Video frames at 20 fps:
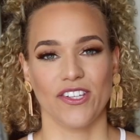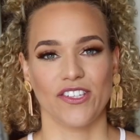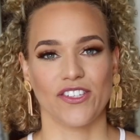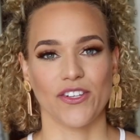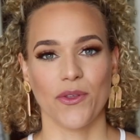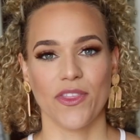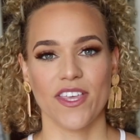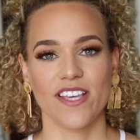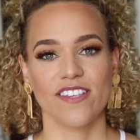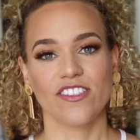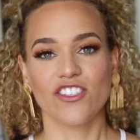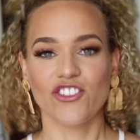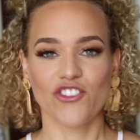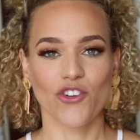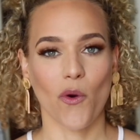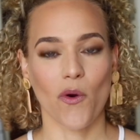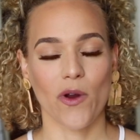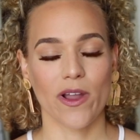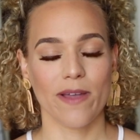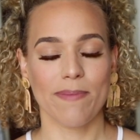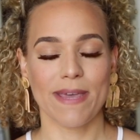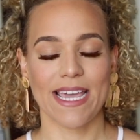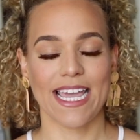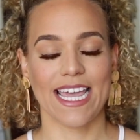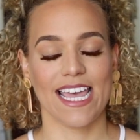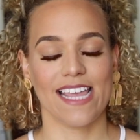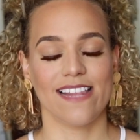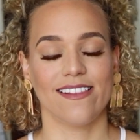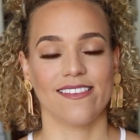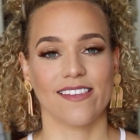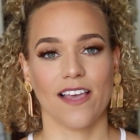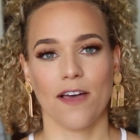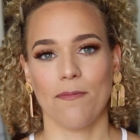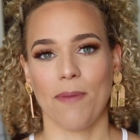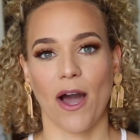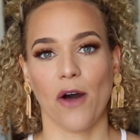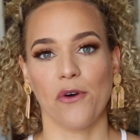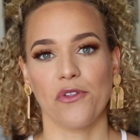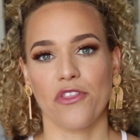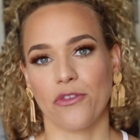So this story begins
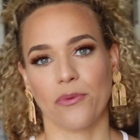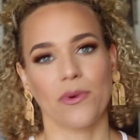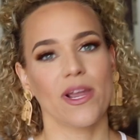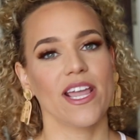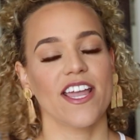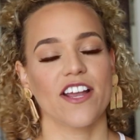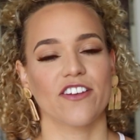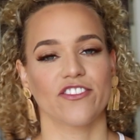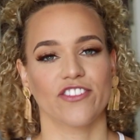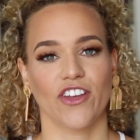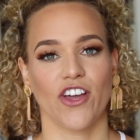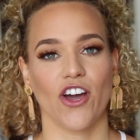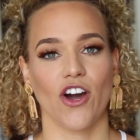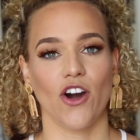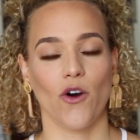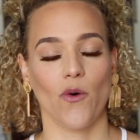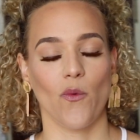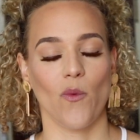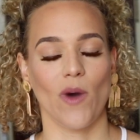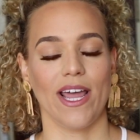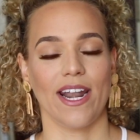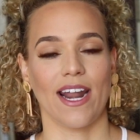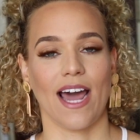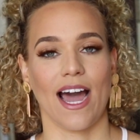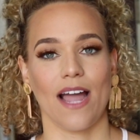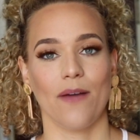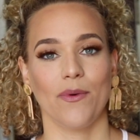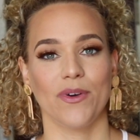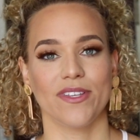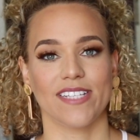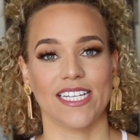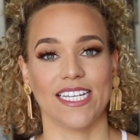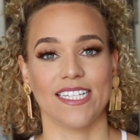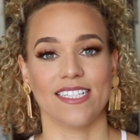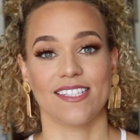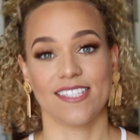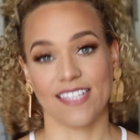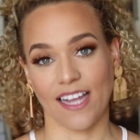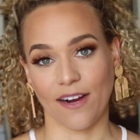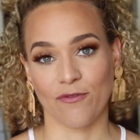about 3 years ago when I was
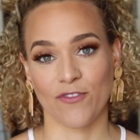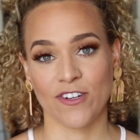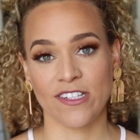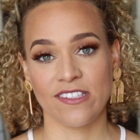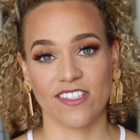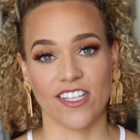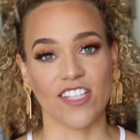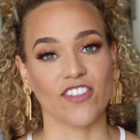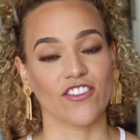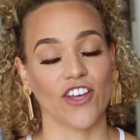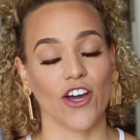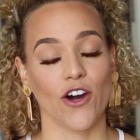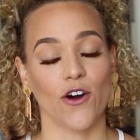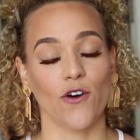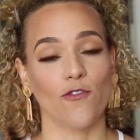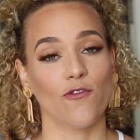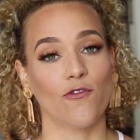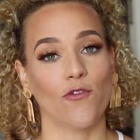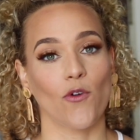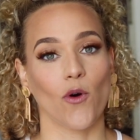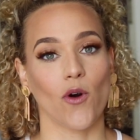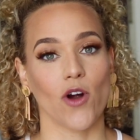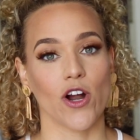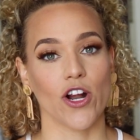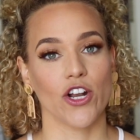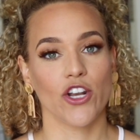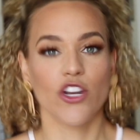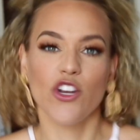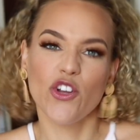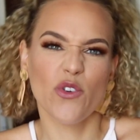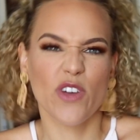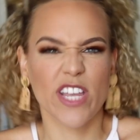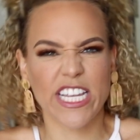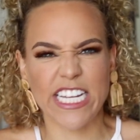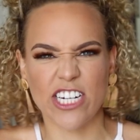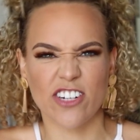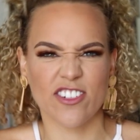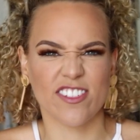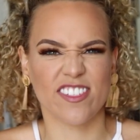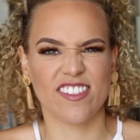in San Francisco for New
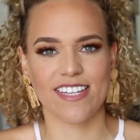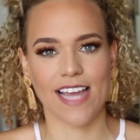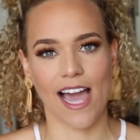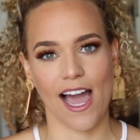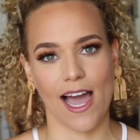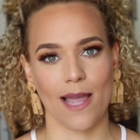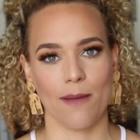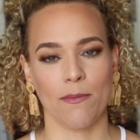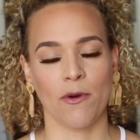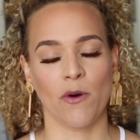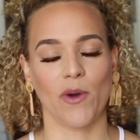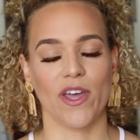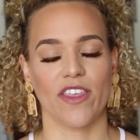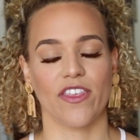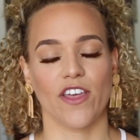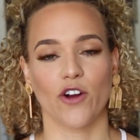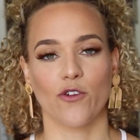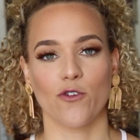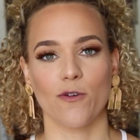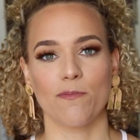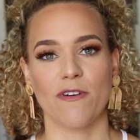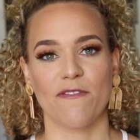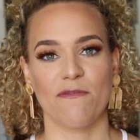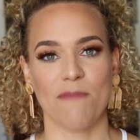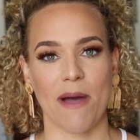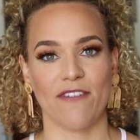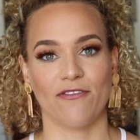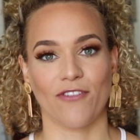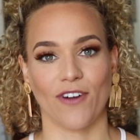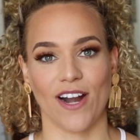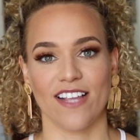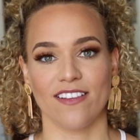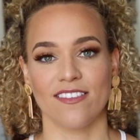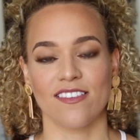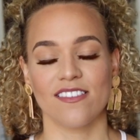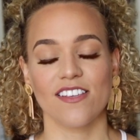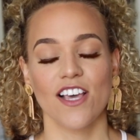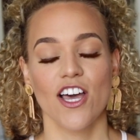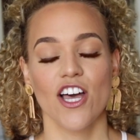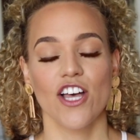Year's time with a group of my
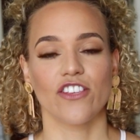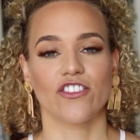friends.